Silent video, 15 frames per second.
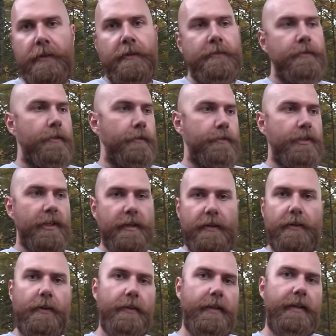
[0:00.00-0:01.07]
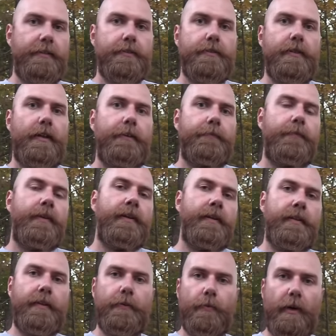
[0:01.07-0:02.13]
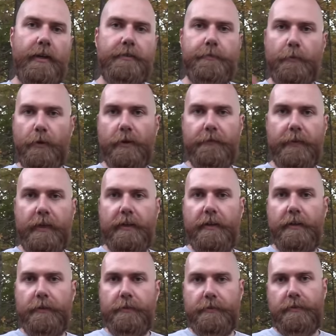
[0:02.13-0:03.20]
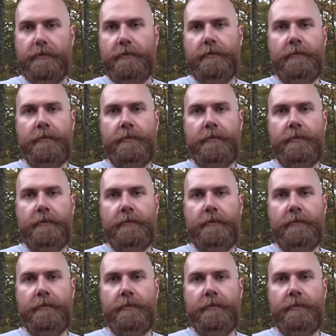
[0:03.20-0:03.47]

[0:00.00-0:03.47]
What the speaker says: So check out all that stuff and then watch more videos.